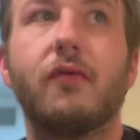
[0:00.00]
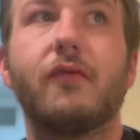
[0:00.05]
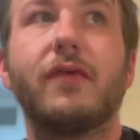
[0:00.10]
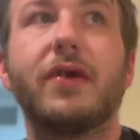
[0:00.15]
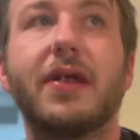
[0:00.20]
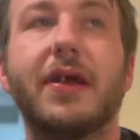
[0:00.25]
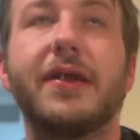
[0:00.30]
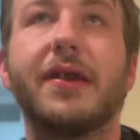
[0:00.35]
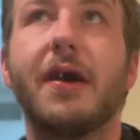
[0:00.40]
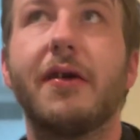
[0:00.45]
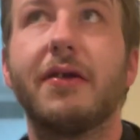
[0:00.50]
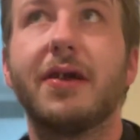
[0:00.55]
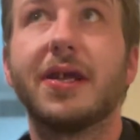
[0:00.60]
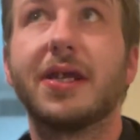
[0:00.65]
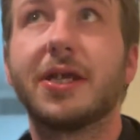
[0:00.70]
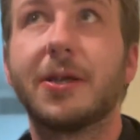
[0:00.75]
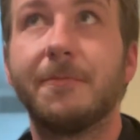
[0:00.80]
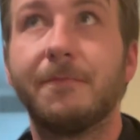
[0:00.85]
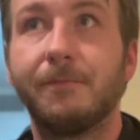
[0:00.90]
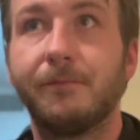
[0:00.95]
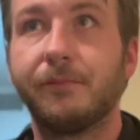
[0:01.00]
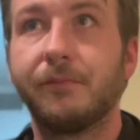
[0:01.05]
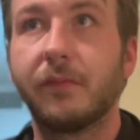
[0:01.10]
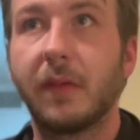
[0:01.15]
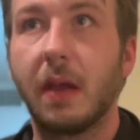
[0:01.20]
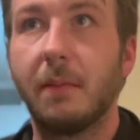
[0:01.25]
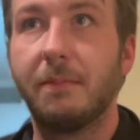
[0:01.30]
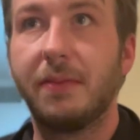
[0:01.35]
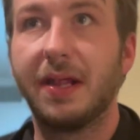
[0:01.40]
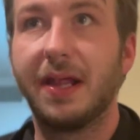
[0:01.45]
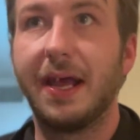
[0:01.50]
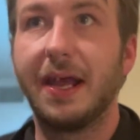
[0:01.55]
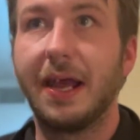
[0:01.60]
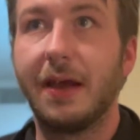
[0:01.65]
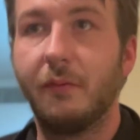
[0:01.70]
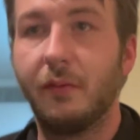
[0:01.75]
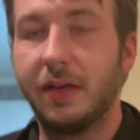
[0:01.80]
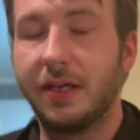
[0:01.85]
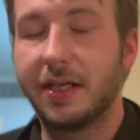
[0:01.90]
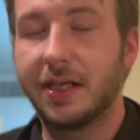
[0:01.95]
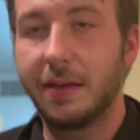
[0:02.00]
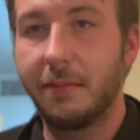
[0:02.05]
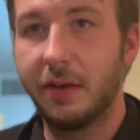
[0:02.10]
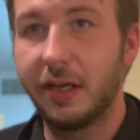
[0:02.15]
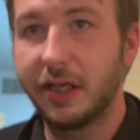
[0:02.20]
really notice. But like, when someone's